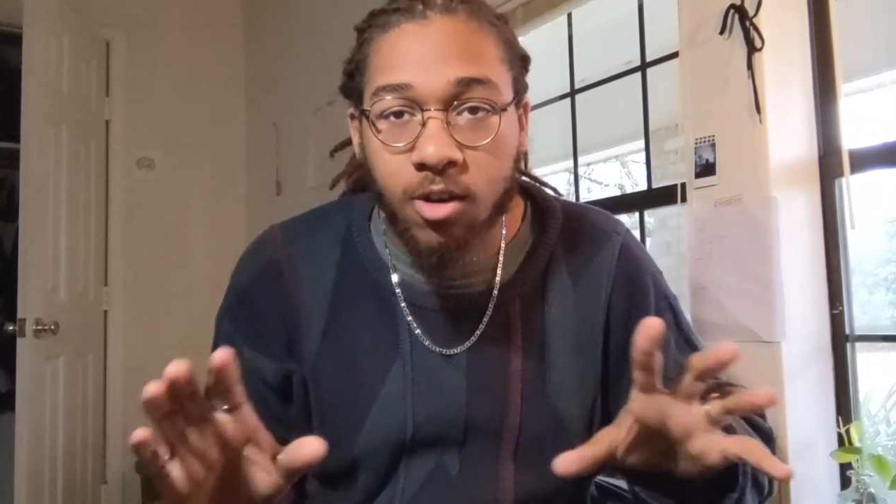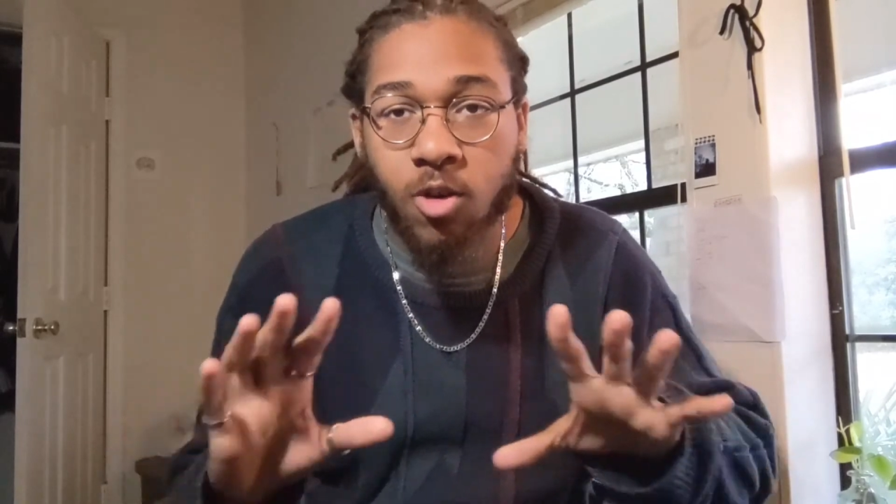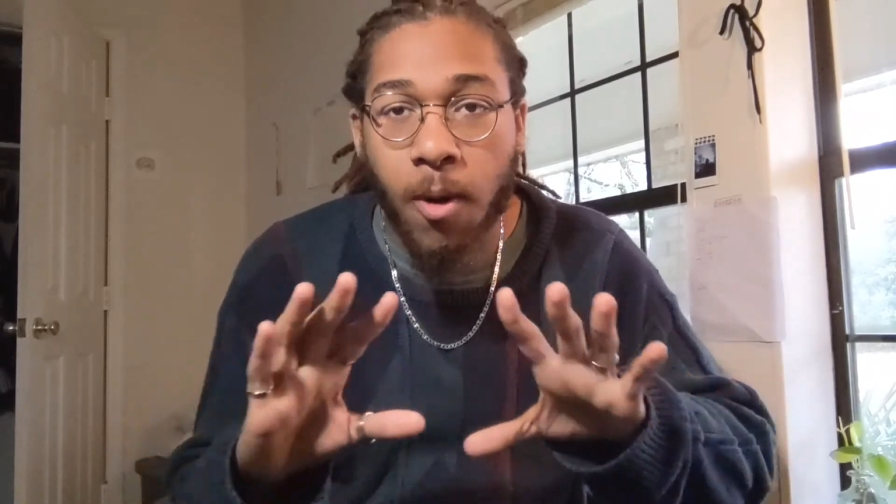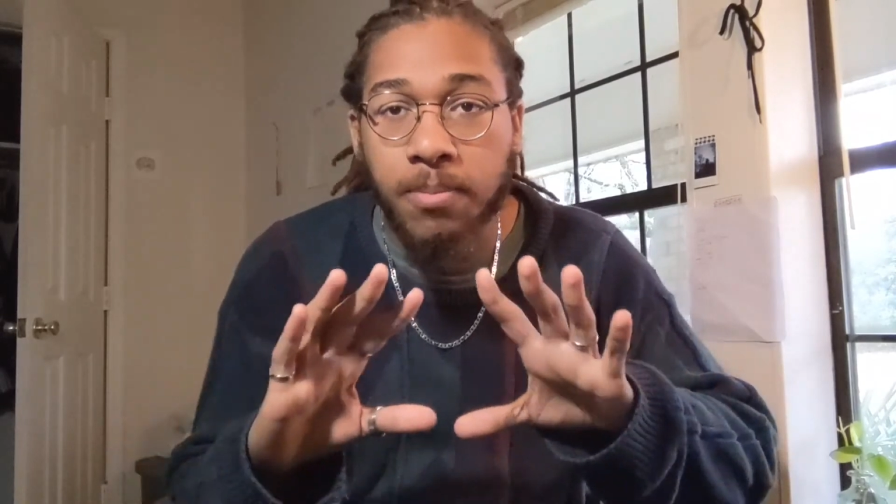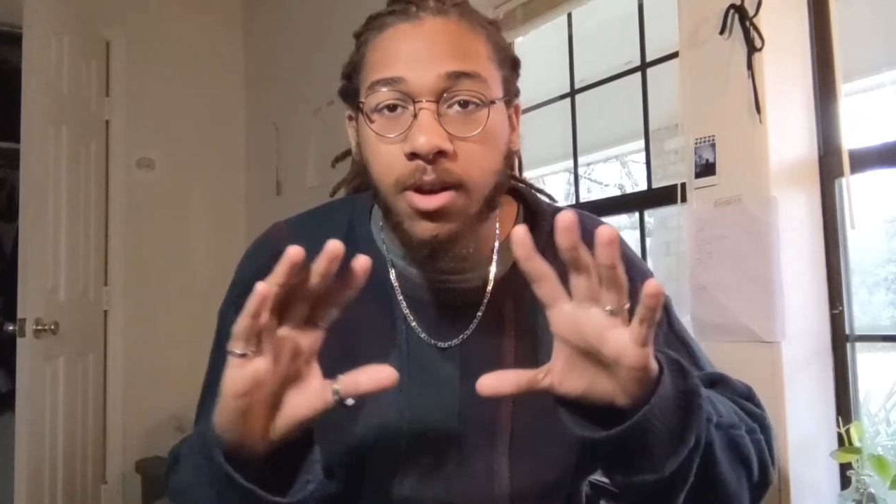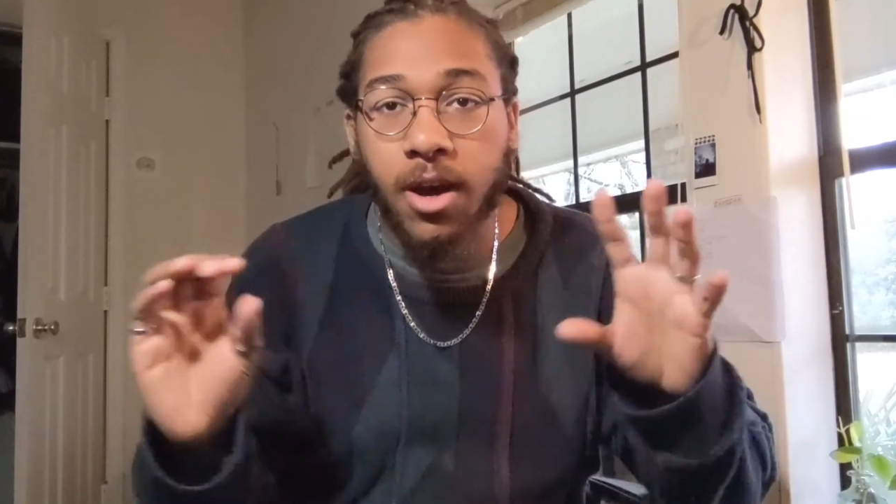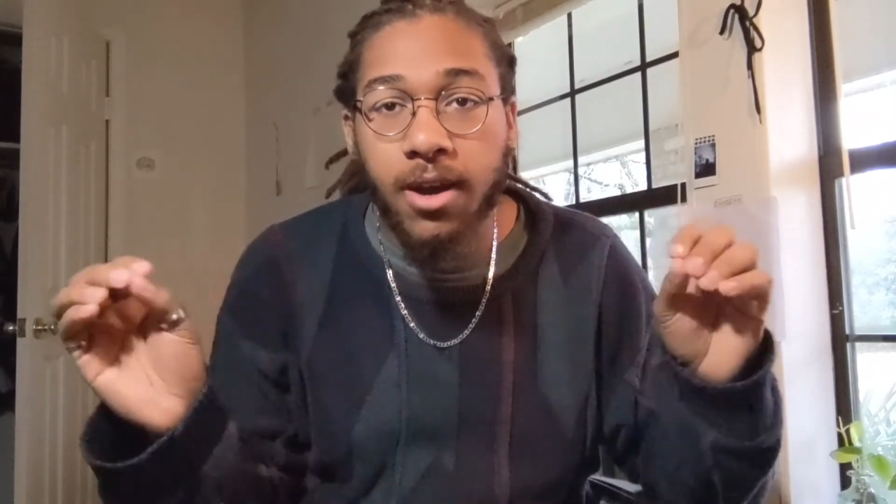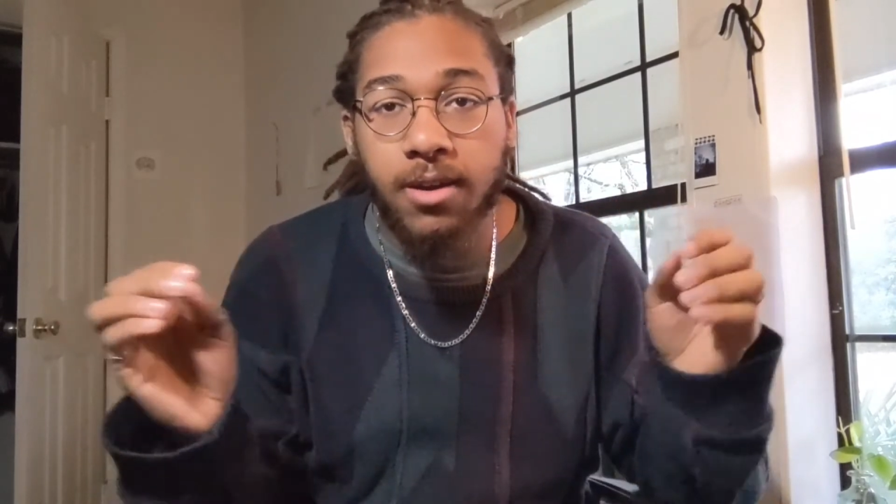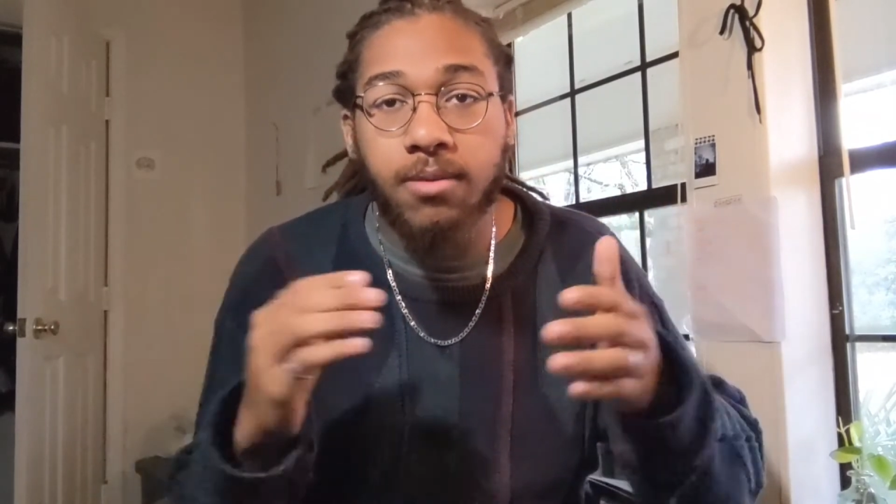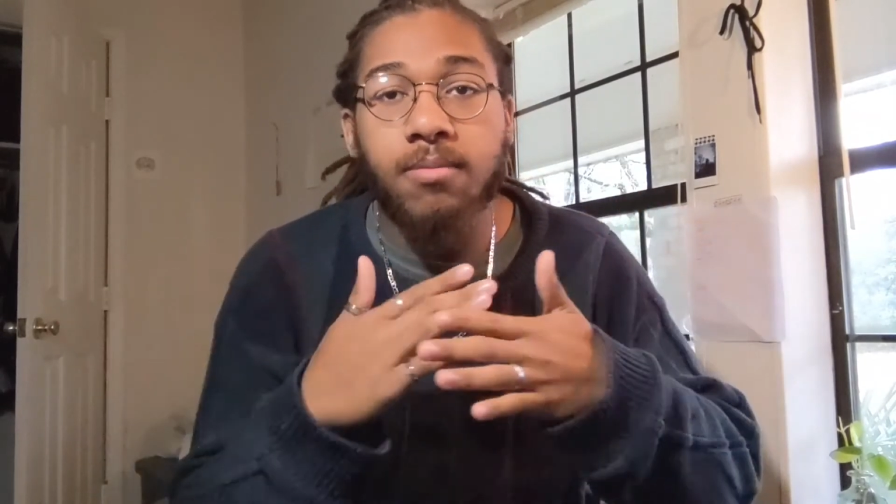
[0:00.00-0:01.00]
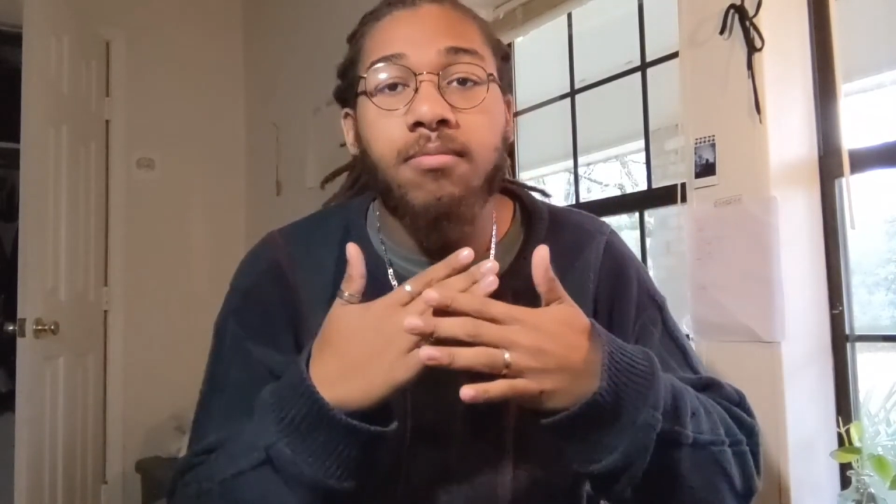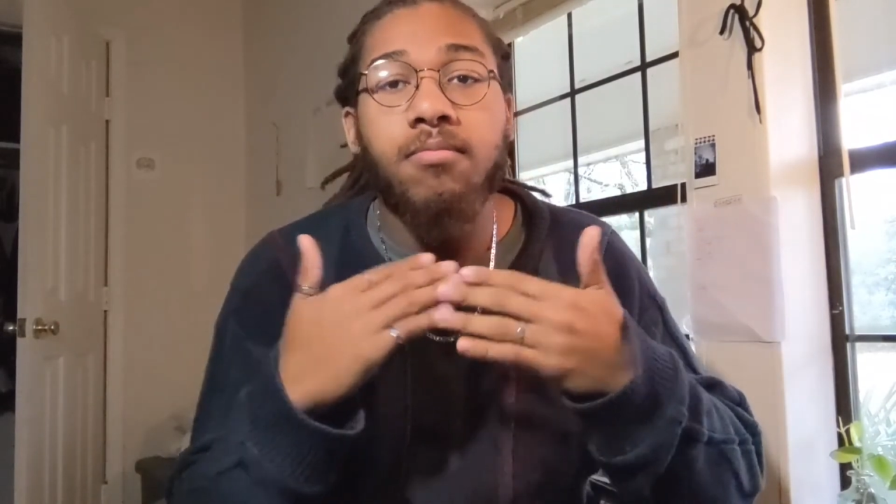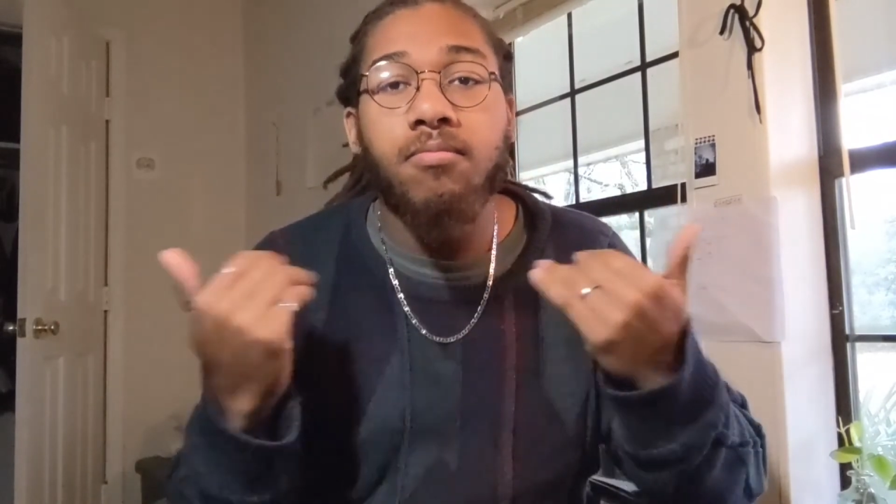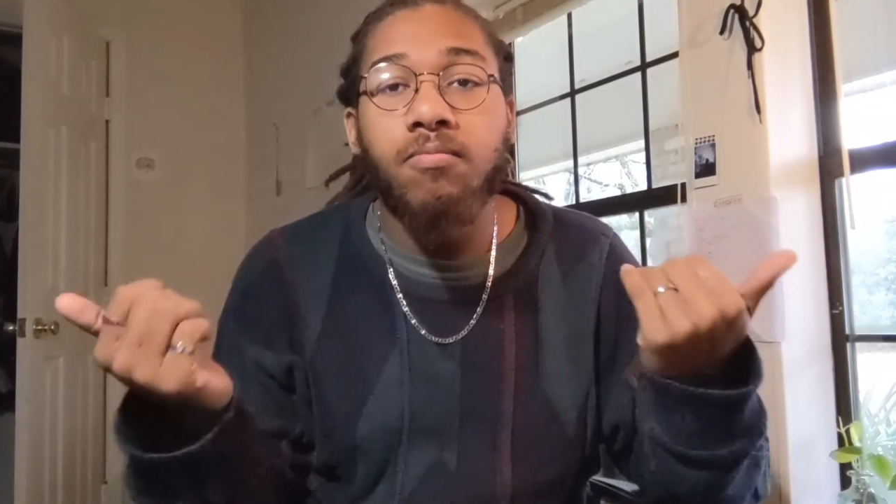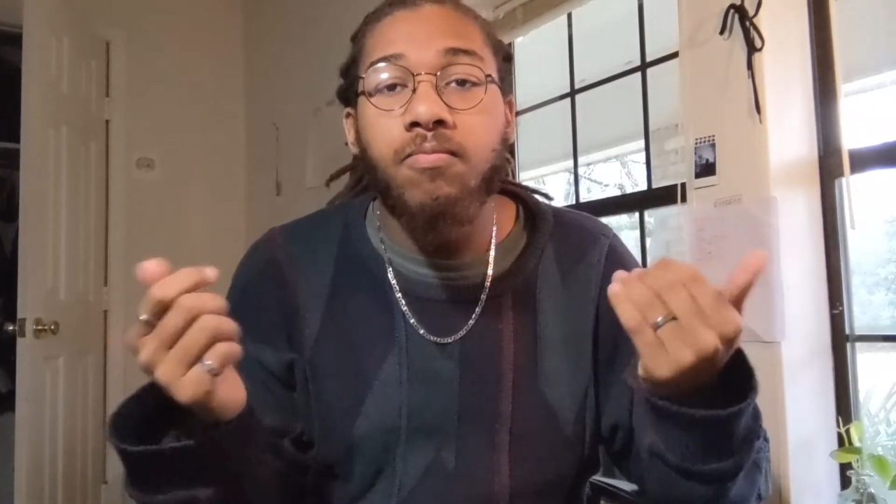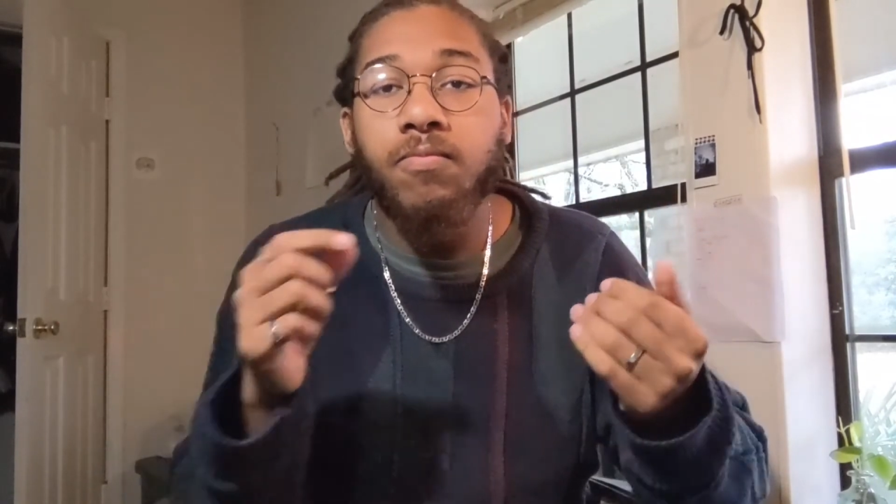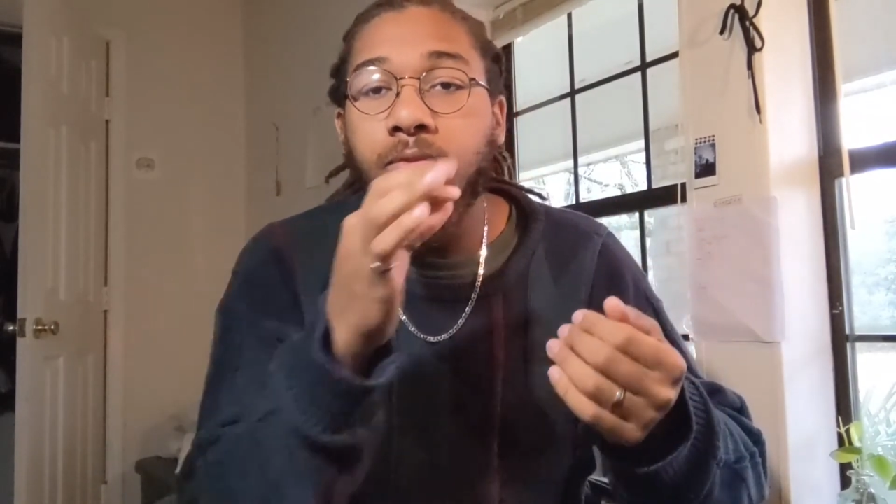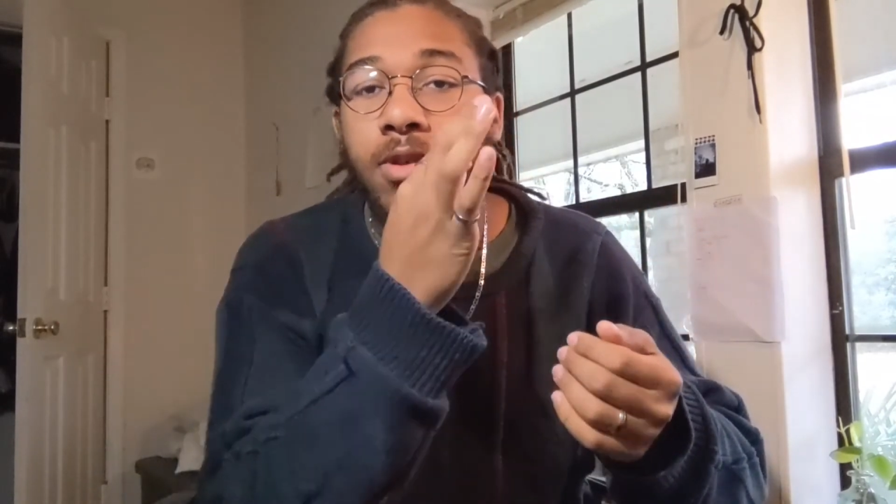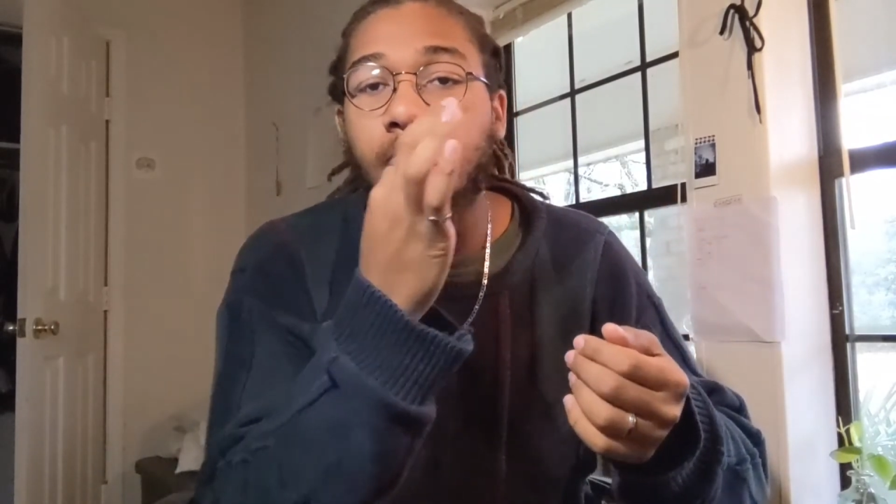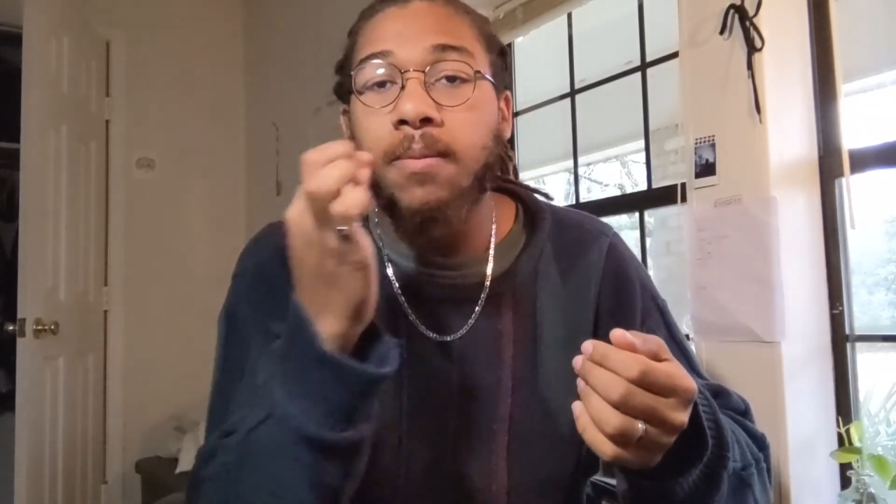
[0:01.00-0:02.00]
so I'm done.
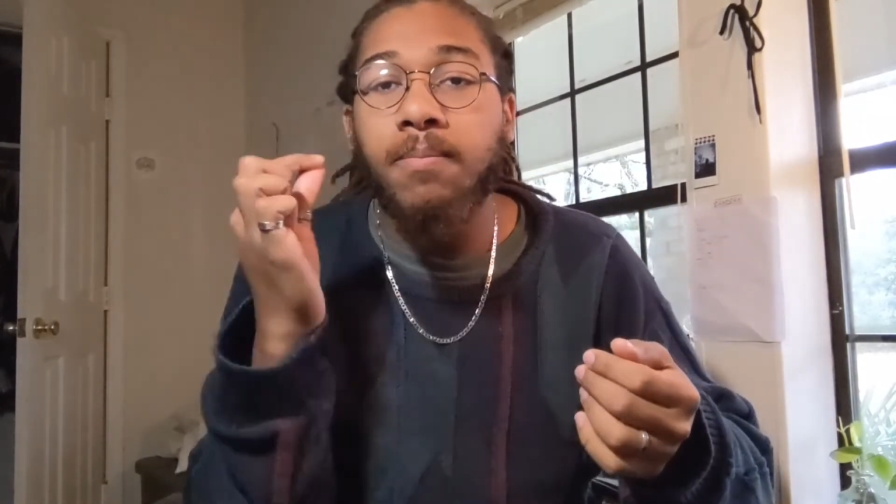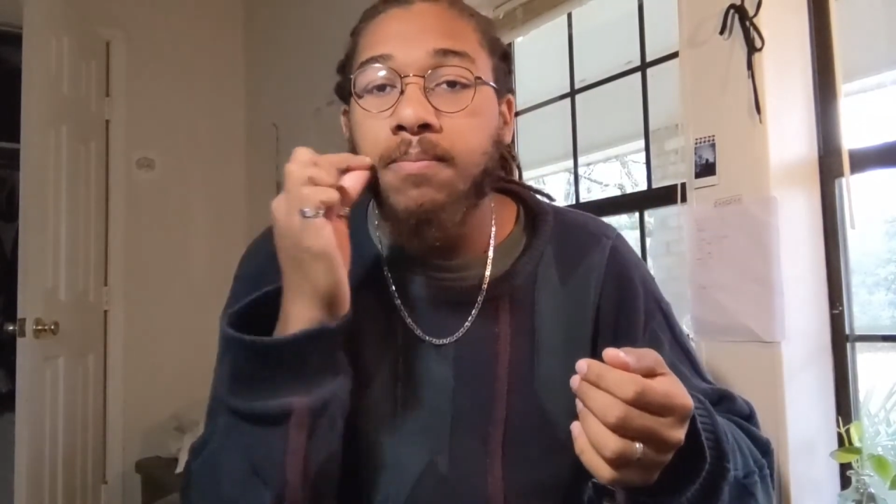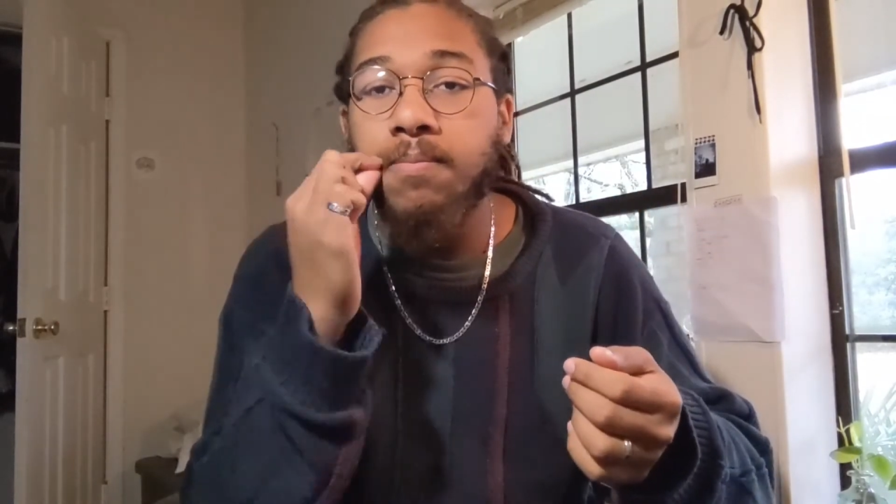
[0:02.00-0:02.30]
Zip.